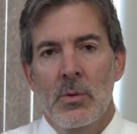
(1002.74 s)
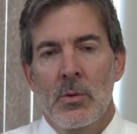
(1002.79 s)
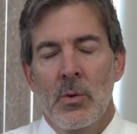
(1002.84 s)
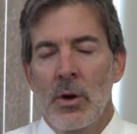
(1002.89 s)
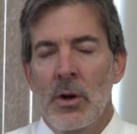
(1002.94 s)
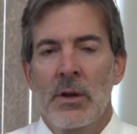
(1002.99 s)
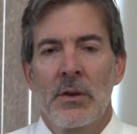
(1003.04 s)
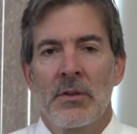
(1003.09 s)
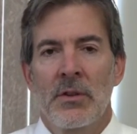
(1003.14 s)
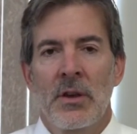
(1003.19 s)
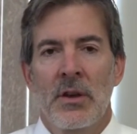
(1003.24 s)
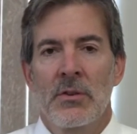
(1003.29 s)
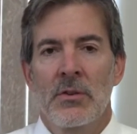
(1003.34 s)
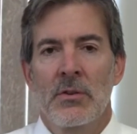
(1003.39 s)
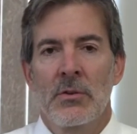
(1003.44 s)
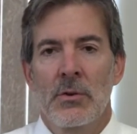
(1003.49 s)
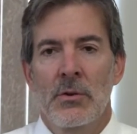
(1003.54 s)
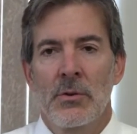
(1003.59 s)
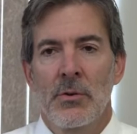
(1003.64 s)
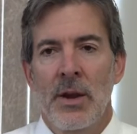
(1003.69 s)

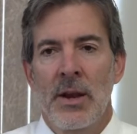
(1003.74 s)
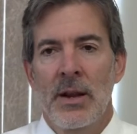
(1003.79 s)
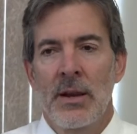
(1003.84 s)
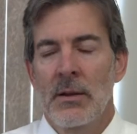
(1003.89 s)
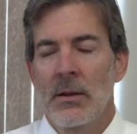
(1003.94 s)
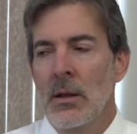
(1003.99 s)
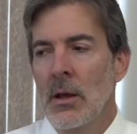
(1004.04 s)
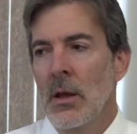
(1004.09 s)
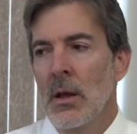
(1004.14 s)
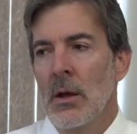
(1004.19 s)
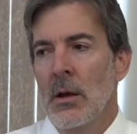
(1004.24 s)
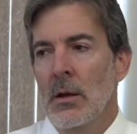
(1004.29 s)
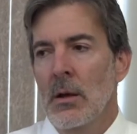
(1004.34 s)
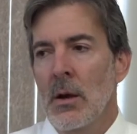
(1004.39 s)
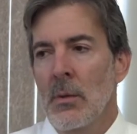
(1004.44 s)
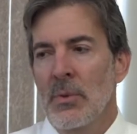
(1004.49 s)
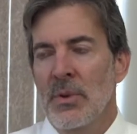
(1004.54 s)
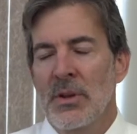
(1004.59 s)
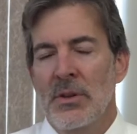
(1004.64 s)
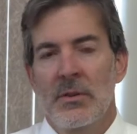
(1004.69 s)
organizational training,
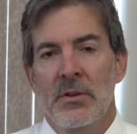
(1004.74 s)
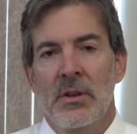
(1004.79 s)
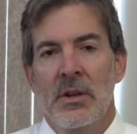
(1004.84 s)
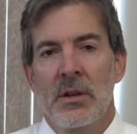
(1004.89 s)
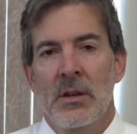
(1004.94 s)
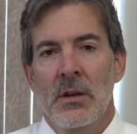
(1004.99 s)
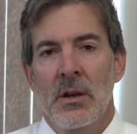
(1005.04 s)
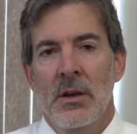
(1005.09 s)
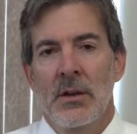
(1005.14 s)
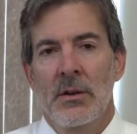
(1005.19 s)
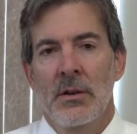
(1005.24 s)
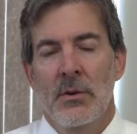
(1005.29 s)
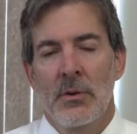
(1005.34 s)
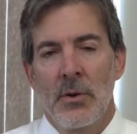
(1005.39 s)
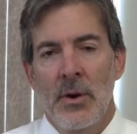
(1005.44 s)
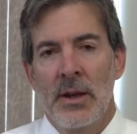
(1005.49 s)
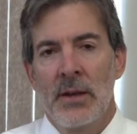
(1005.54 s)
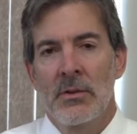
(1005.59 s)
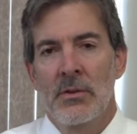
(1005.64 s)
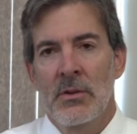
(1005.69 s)
companies tend not to
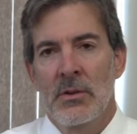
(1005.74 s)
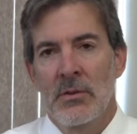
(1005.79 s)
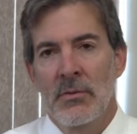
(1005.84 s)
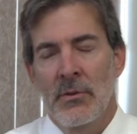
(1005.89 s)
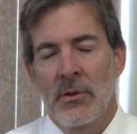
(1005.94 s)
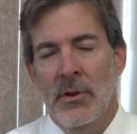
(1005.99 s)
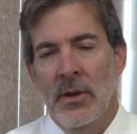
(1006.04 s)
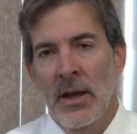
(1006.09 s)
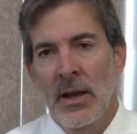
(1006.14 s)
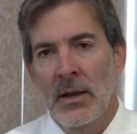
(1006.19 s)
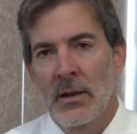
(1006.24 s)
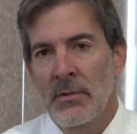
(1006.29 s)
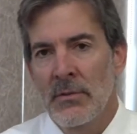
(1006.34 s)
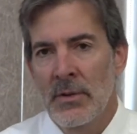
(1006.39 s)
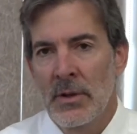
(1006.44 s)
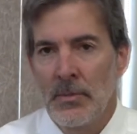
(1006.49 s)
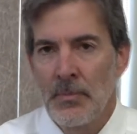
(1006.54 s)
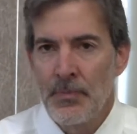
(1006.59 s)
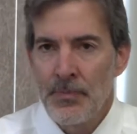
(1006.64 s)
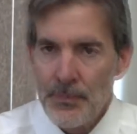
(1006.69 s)
train just for the heck of
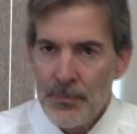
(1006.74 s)
it.